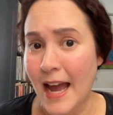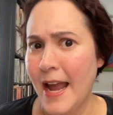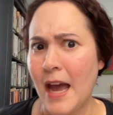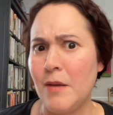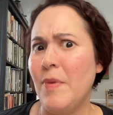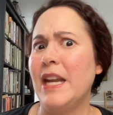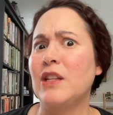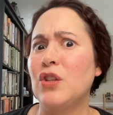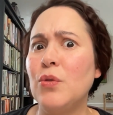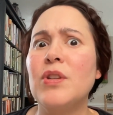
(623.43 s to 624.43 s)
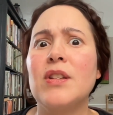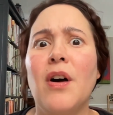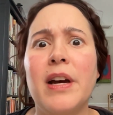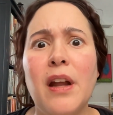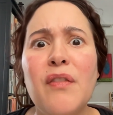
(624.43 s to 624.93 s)
I had made excuses
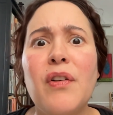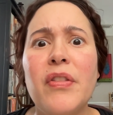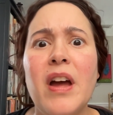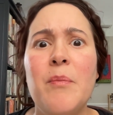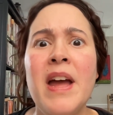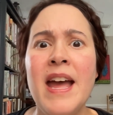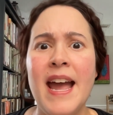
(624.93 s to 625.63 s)
long enough for them.